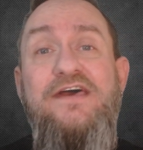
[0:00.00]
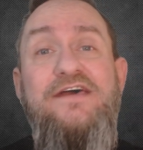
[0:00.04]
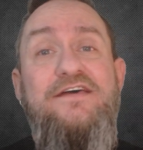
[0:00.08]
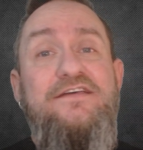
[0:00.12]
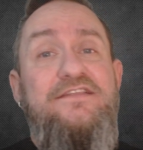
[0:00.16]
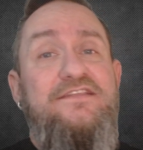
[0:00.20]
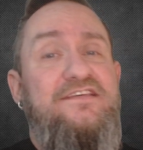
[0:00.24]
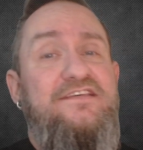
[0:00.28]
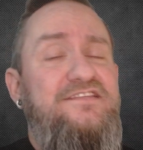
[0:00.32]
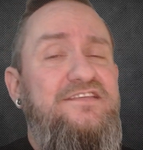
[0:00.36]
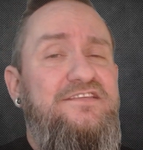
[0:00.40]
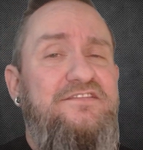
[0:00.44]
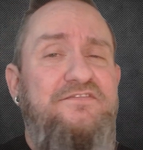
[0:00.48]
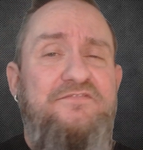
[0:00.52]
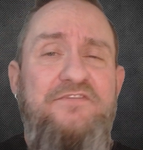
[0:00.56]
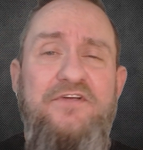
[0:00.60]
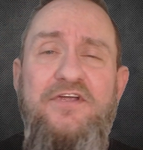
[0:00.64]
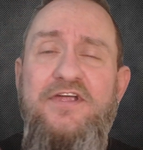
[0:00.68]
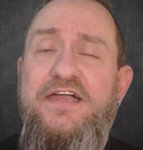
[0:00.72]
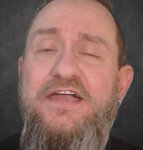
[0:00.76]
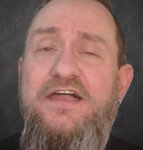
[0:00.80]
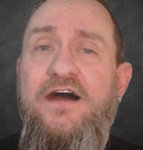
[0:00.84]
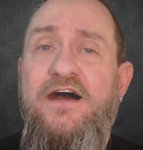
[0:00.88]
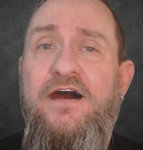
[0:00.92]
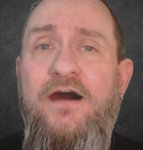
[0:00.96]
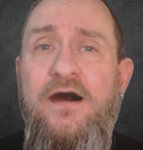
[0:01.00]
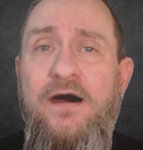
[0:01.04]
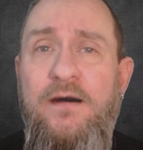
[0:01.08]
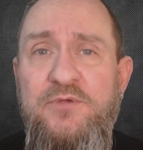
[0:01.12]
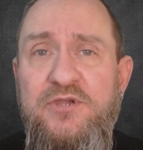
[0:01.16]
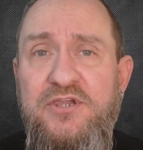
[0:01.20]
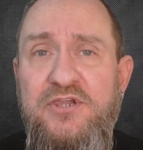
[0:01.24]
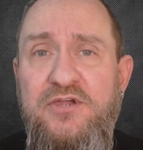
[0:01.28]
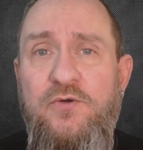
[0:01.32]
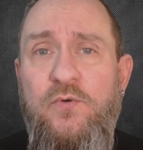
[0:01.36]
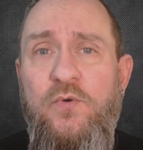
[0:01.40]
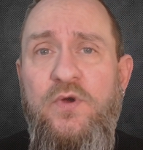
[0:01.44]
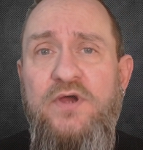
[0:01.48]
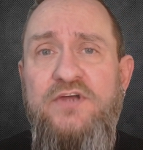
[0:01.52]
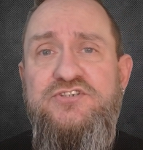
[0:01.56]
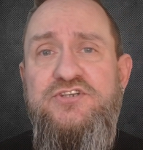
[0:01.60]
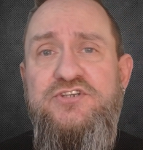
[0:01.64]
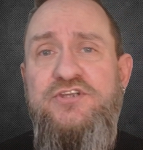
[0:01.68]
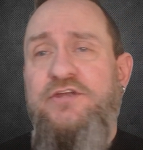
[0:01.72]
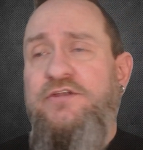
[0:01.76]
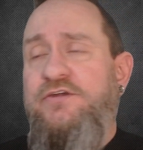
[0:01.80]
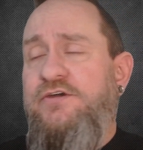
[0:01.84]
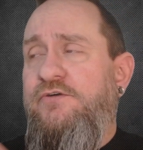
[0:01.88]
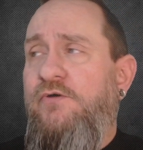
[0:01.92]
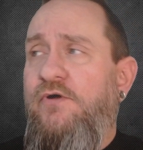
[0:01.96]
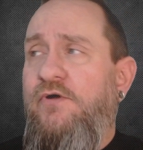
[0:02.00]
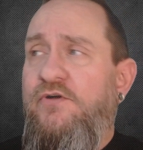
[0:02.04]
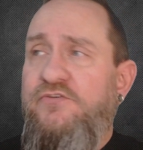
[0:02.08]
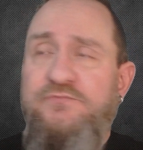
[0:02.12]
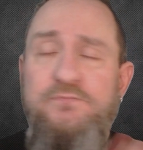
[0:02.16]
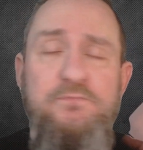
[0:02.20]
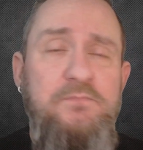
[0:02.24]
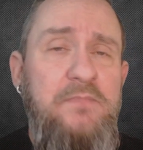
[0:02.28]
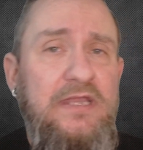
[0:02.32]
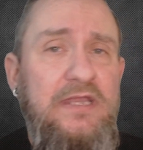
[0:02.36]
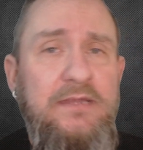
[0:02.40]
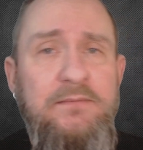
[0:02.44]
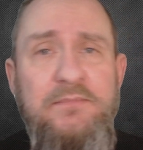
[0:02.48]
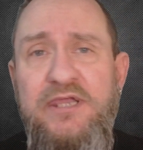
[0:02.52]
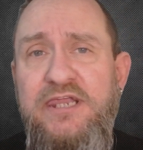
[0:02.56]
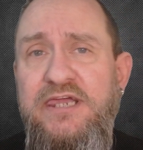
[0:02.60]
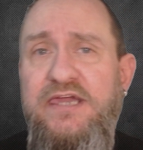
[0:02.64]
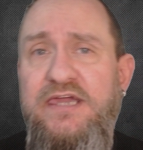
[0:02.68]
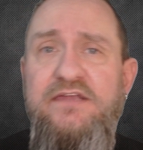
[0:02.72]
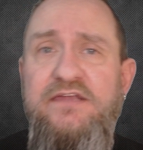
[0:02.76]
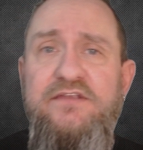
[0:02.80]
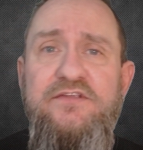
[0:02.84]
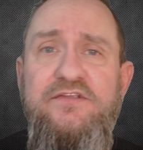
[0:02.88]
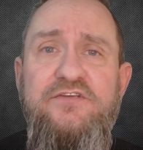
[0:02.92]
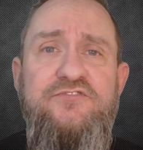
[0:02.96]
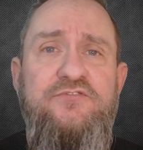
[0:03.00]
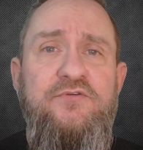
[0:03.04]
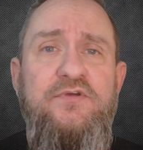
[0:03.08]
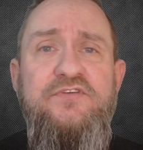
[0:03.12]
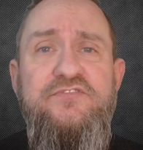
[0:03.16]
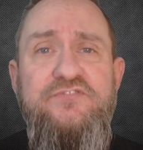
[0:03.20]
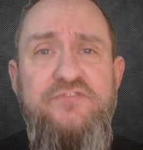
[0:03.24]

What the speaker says: This is a very common question across many, many industries.